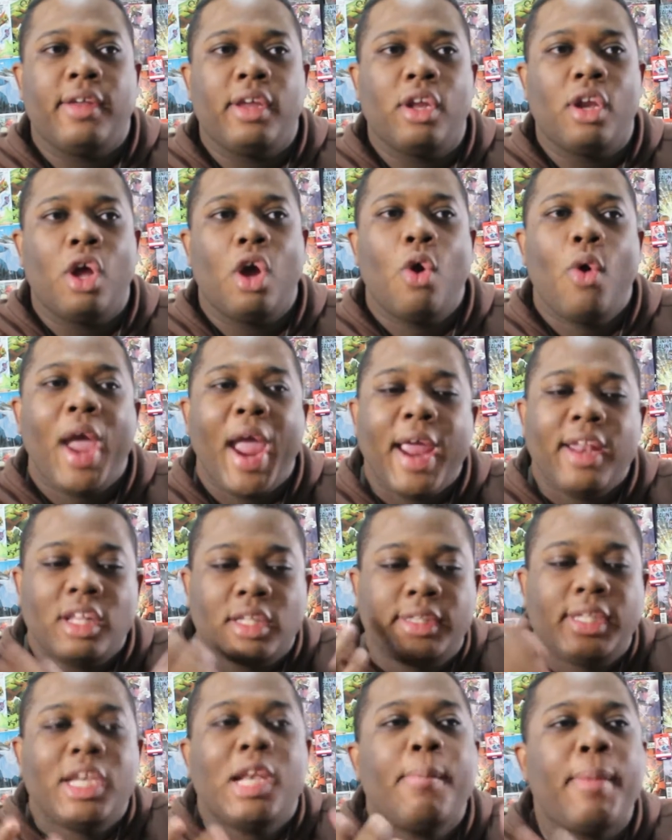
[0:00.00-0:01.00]
you know, and the
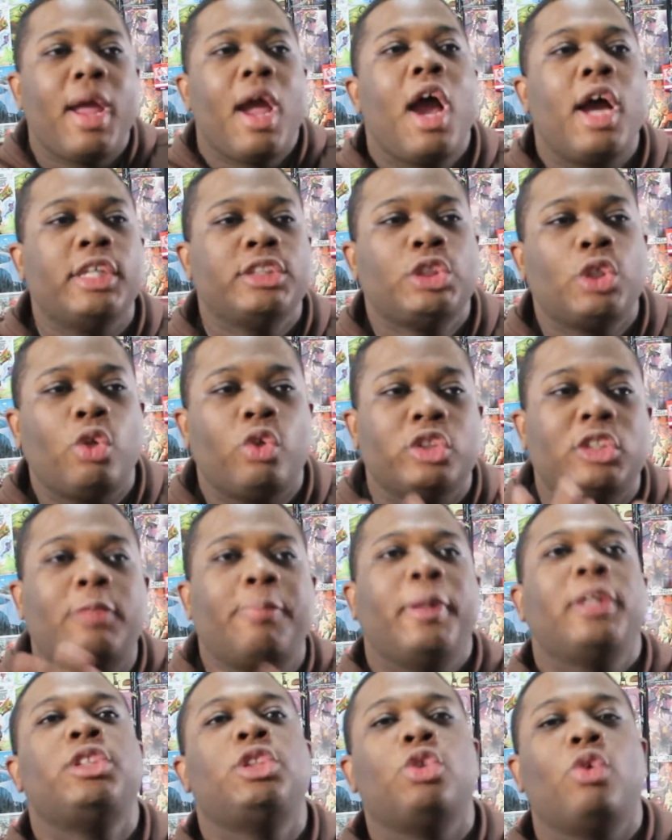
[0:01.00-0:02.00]
thing that made Han Solo
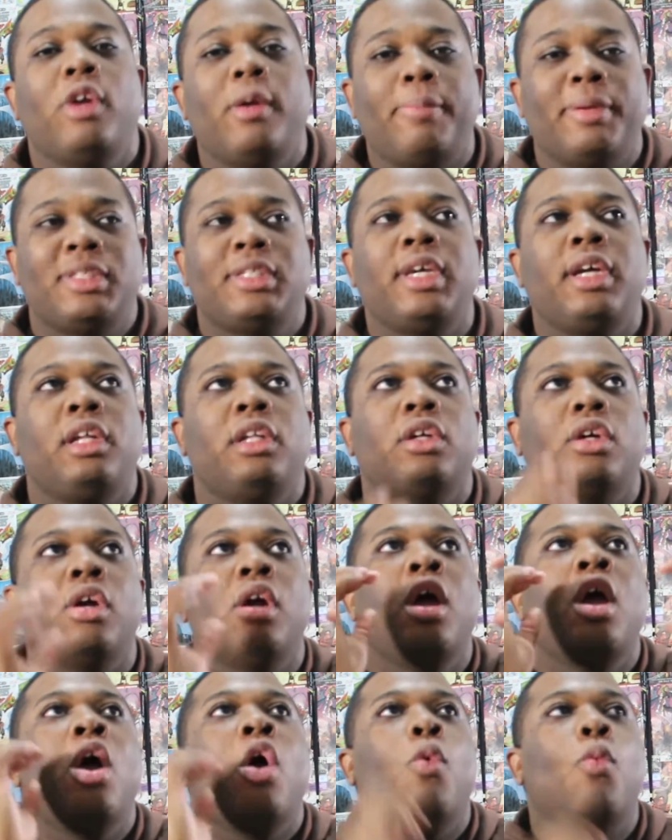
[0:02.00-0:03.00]
special in particular
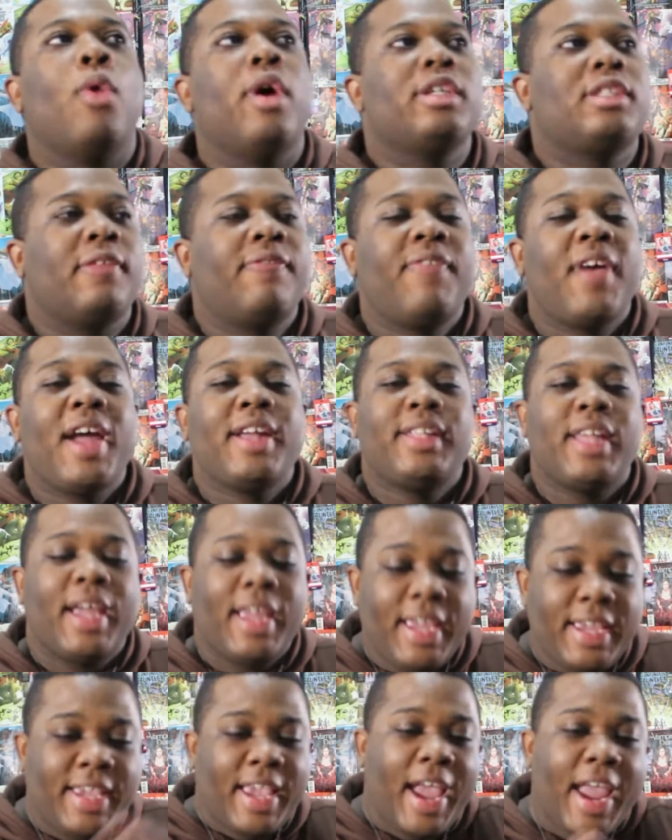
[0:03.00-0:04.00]
was the fact that
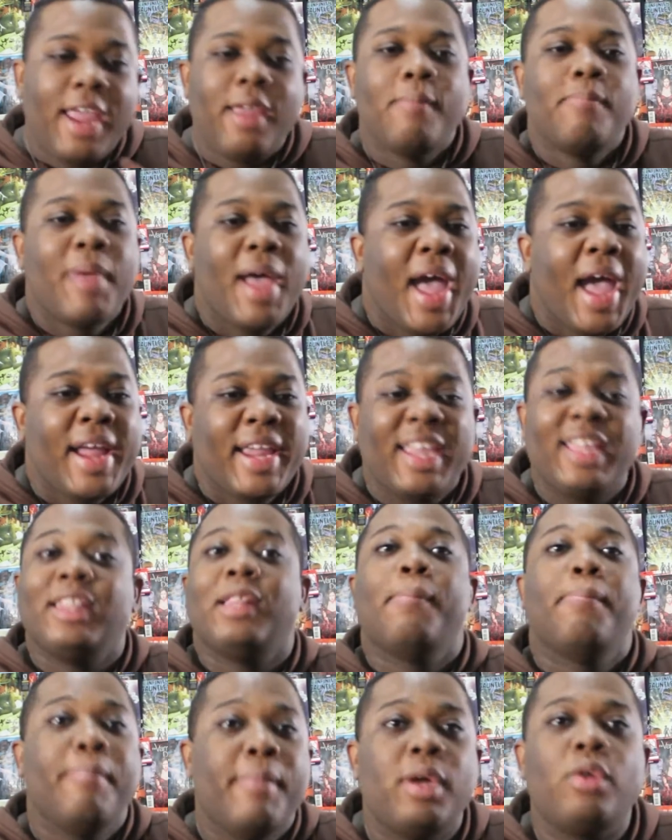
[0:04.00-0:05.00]
he came back in
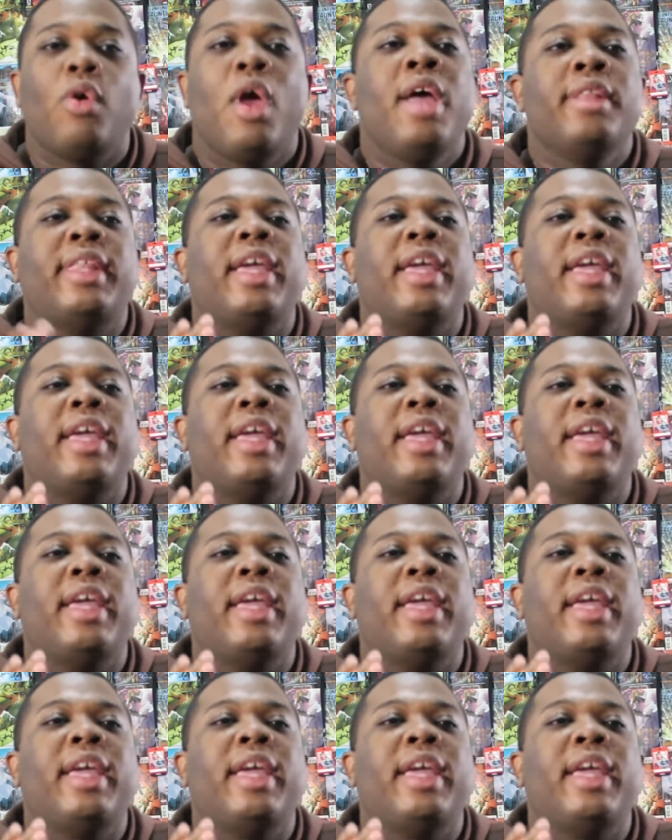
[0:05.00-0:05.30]
the middle.